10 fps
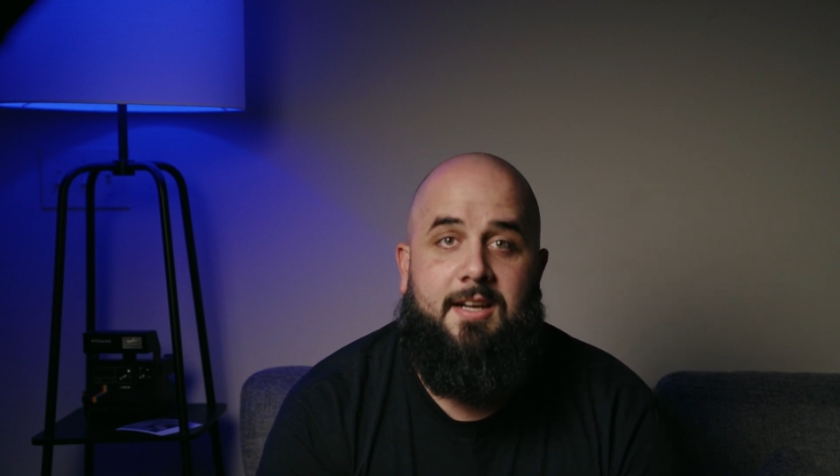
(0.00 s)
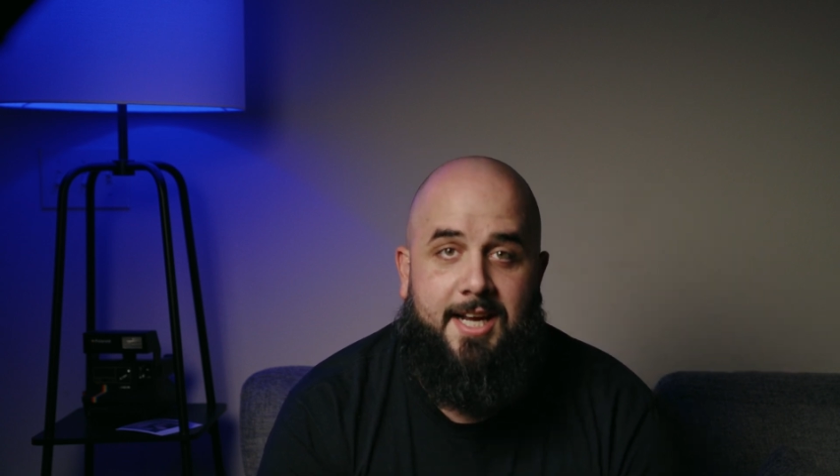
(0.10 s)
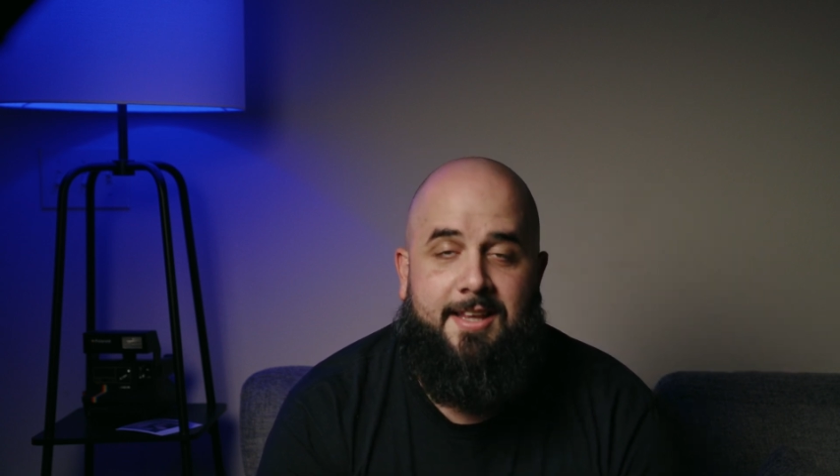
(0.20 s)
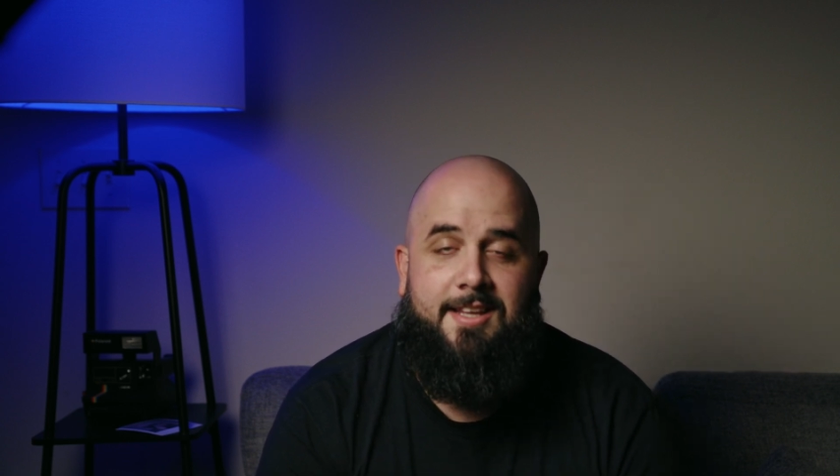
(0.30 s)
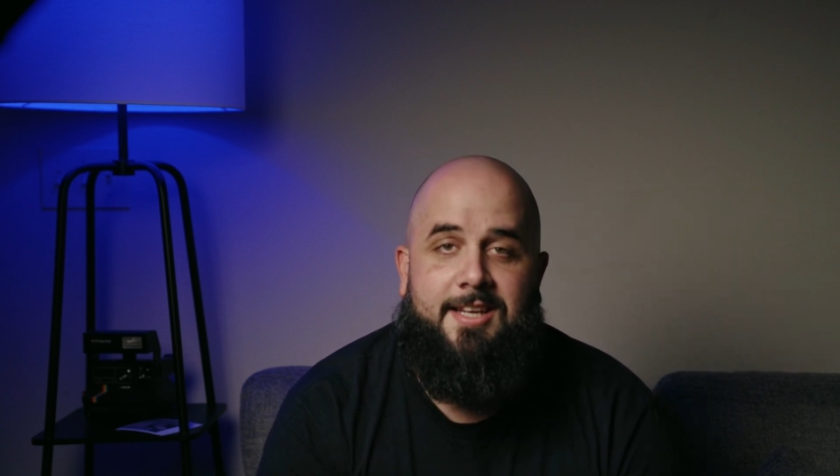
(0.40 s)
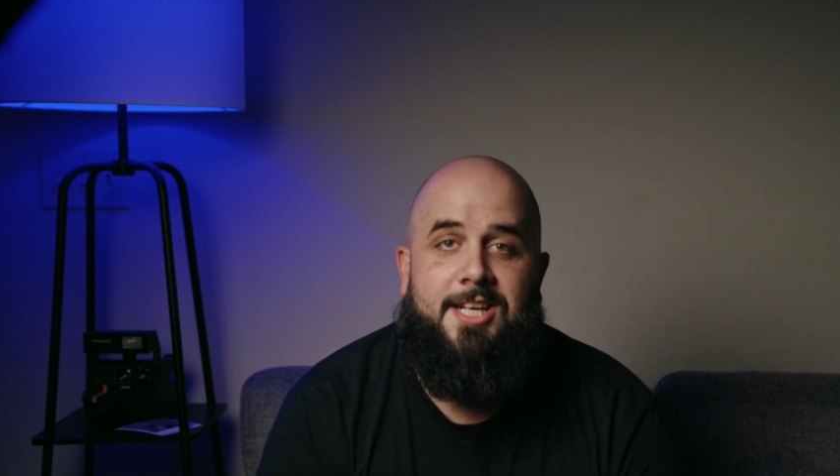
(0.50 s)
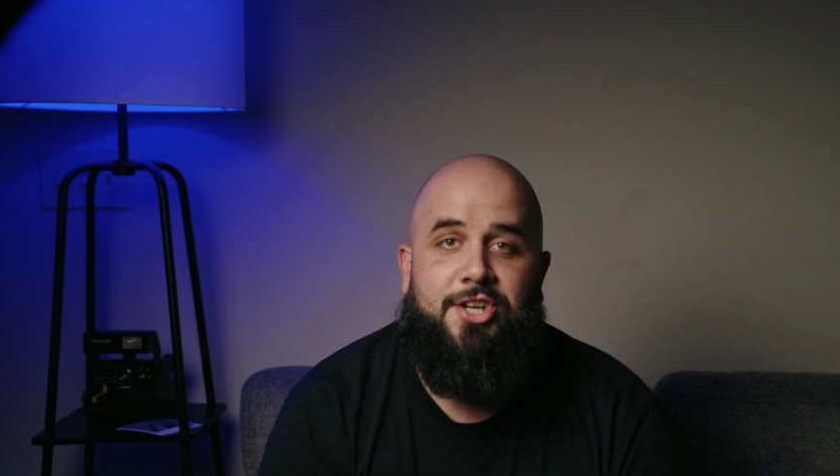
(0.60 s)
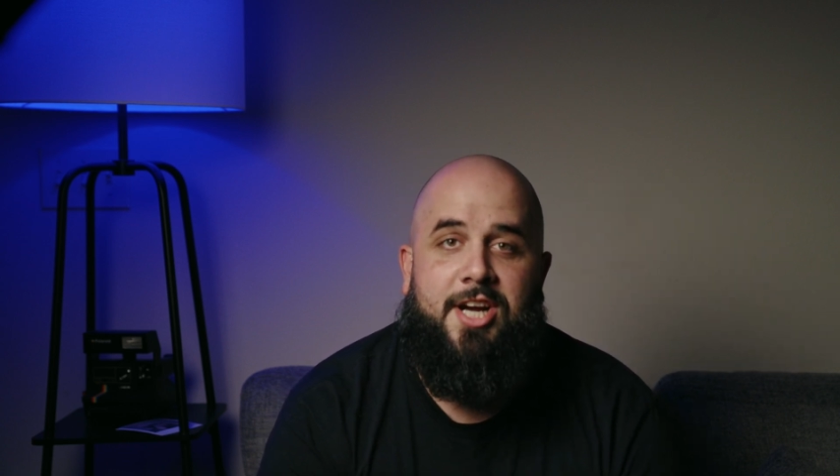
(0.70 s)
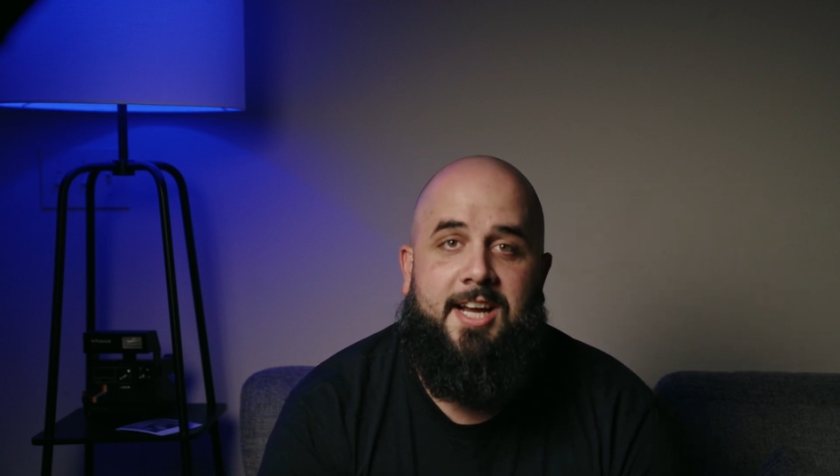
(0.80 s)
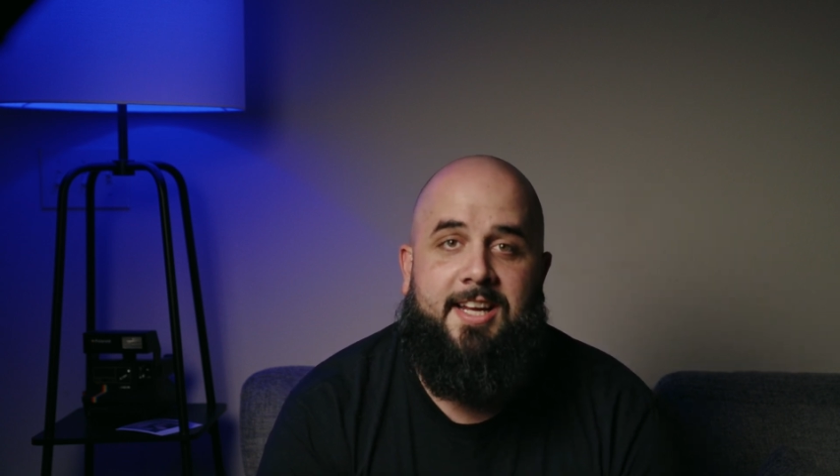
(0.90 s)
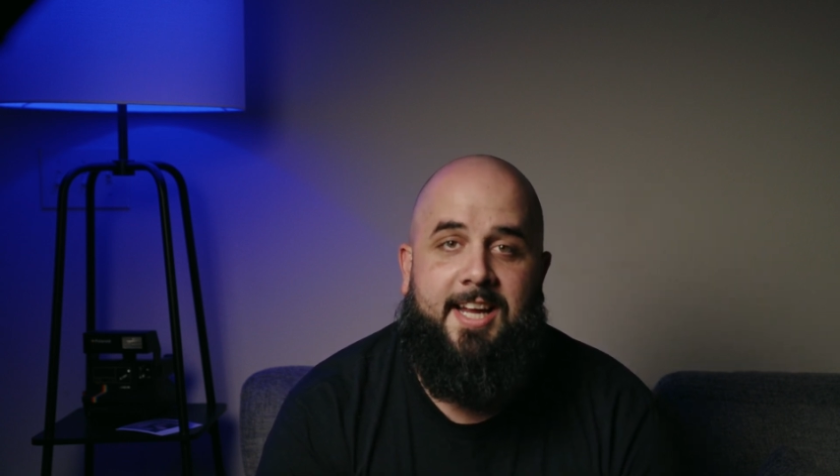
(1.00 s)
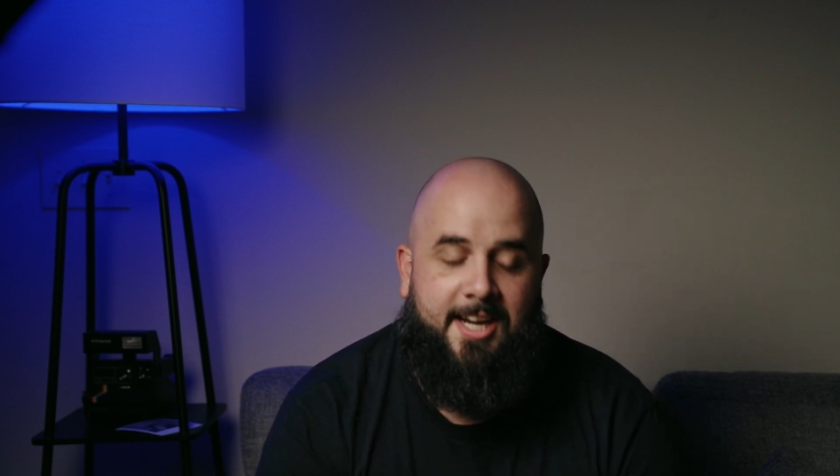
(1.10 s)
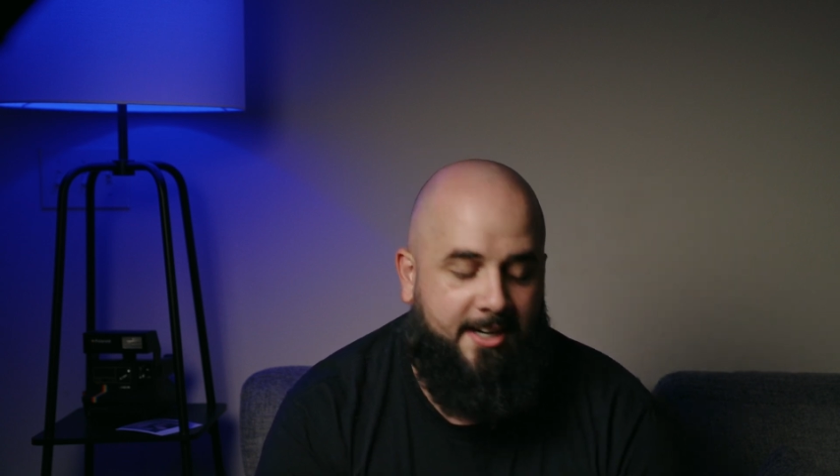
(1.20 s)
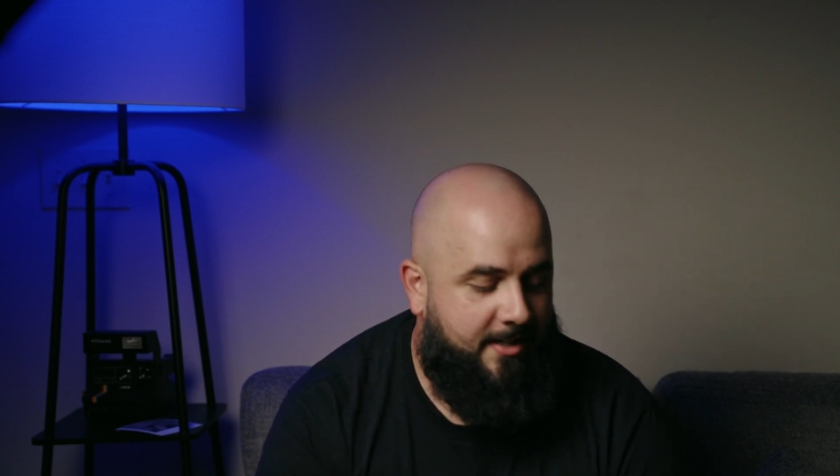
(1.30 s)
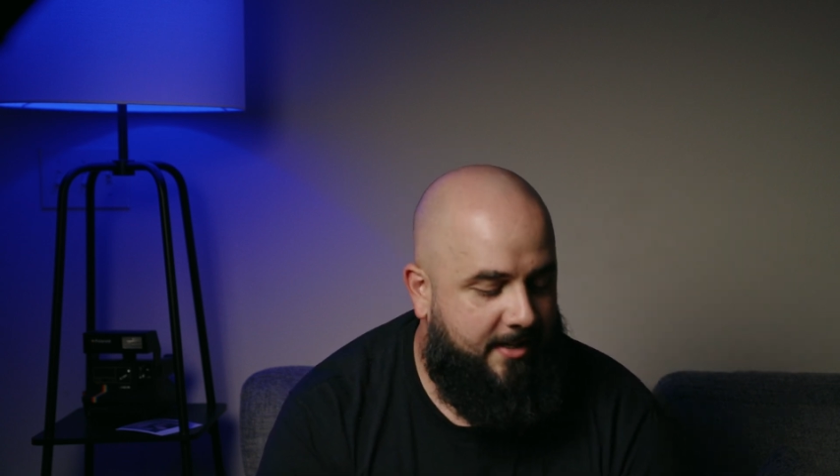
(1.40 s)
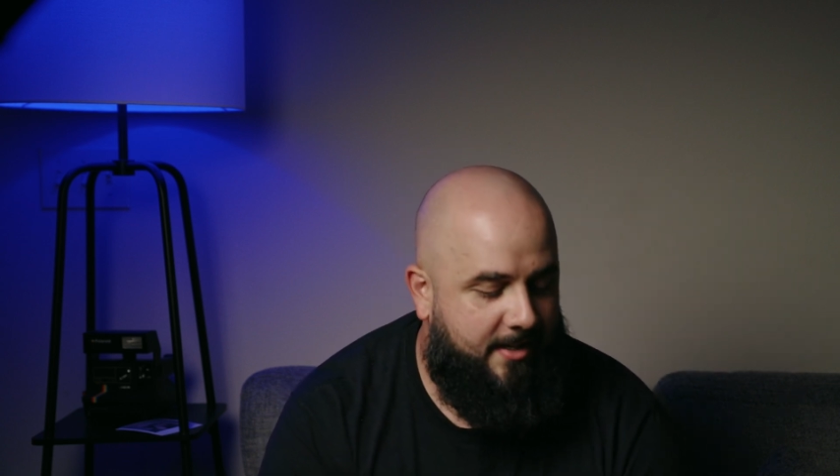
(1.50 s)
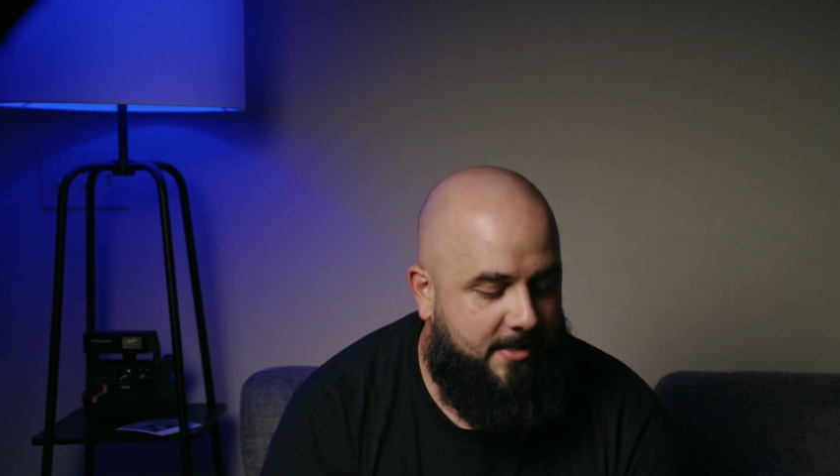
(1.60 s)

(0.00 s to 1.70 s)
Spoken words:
get the DJI Care.